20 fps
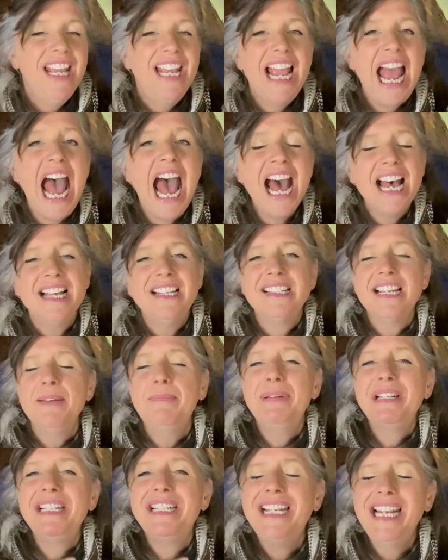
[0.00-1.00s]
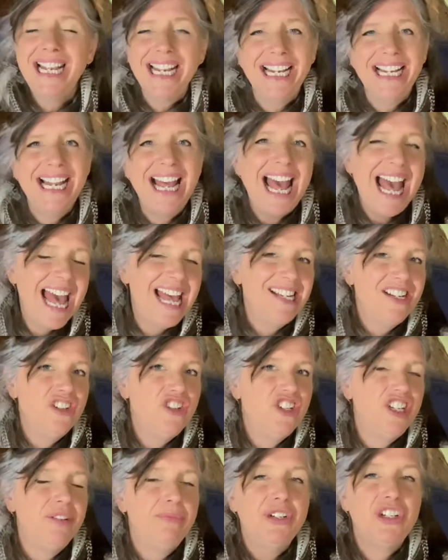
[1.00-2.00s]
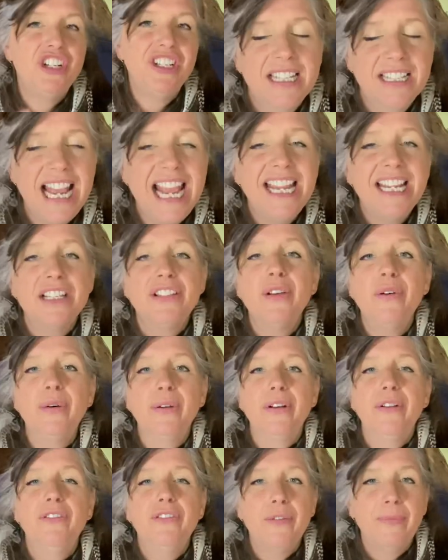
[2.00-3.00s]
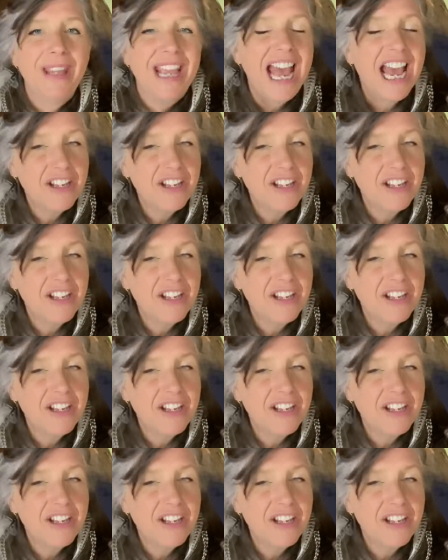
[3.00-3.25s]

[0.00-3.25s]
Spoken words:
has a particular energy which it takes on from the